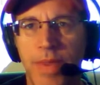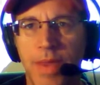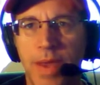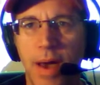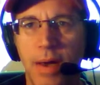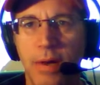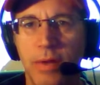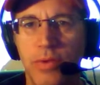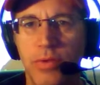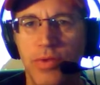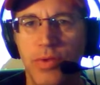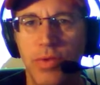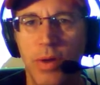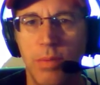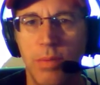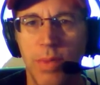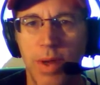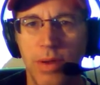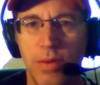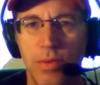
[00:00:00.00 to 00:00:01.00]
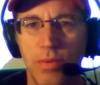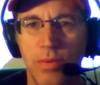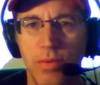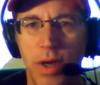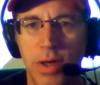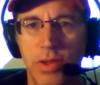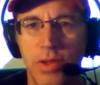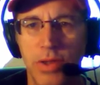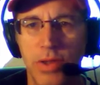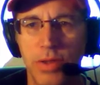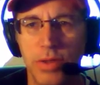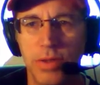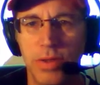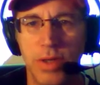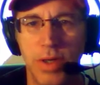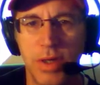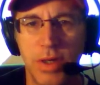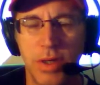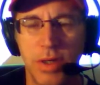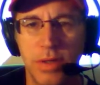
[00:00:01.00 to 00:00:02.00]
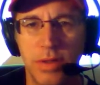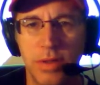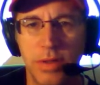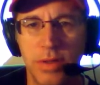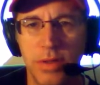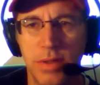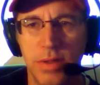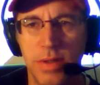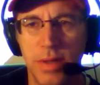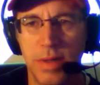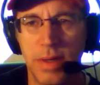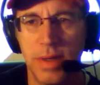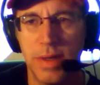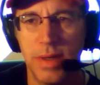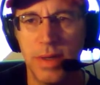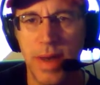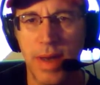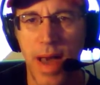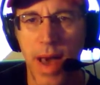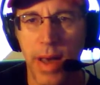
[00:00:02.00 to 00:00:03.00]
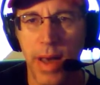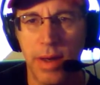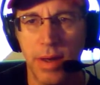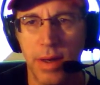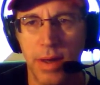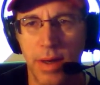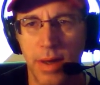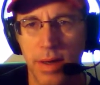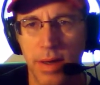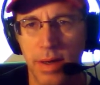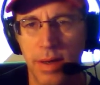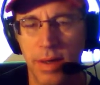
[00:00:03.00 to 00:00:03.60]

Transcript: Donald Trump and the Russians is nada,